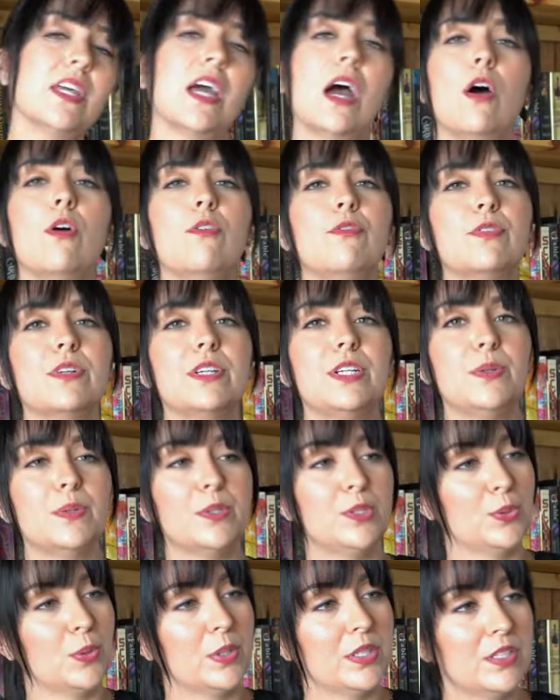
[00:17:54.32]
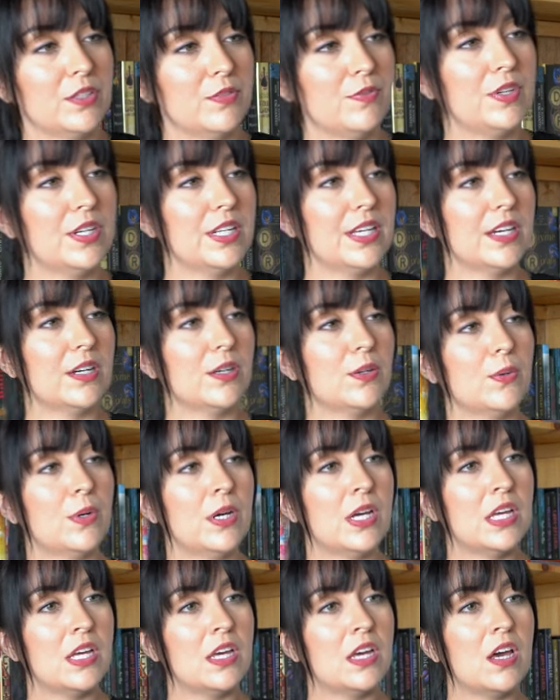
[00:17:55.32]
hopefully you enjoyed this video.
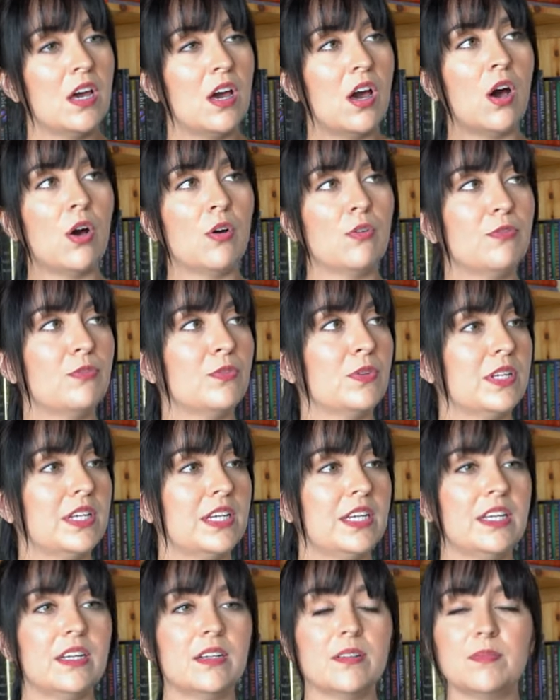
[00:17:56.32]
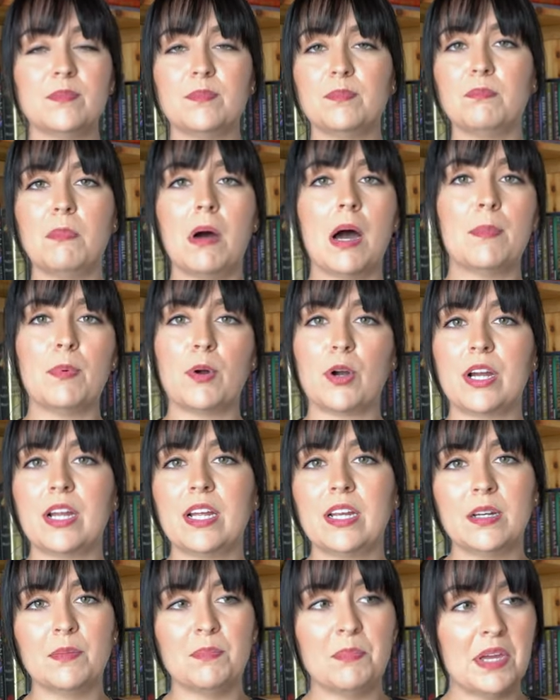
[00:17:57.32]
Hopefully my
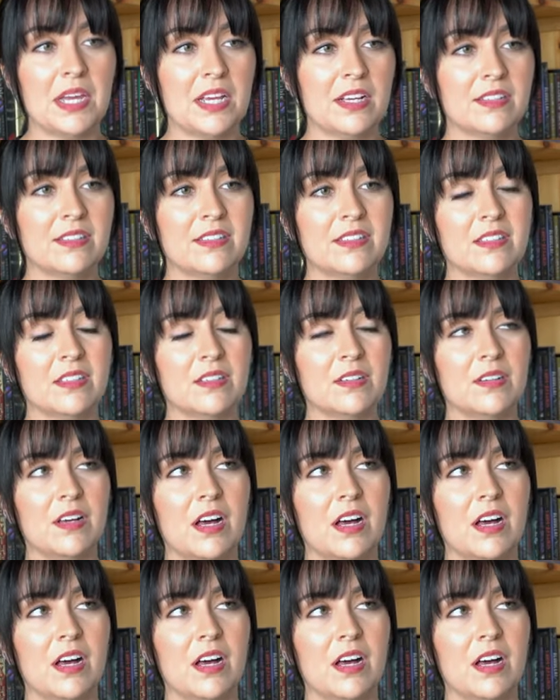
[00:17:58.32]
brain makes